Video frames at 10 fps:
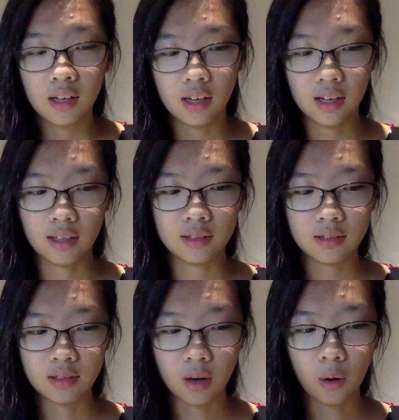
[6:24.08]
And
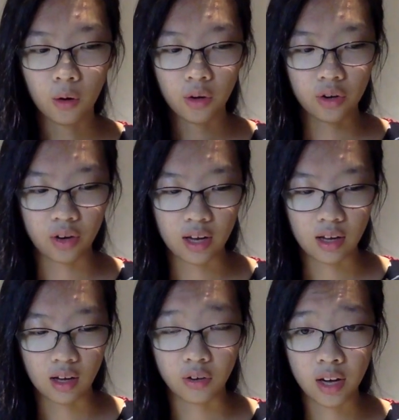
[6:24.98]
so
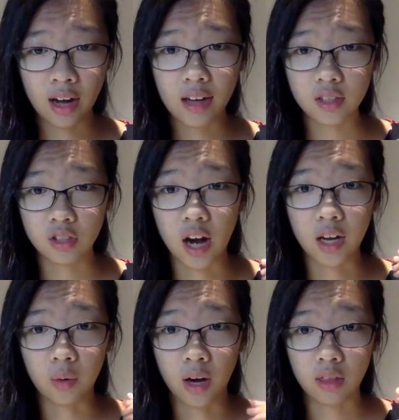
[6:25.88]
a Green Knight
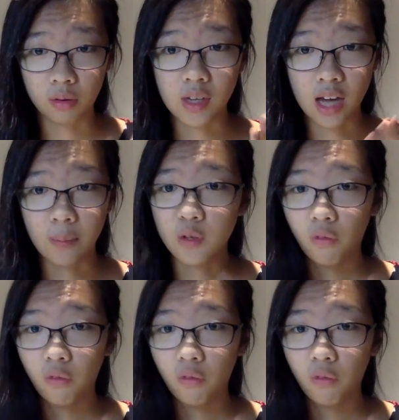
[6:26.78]
strike Gawain 3 times.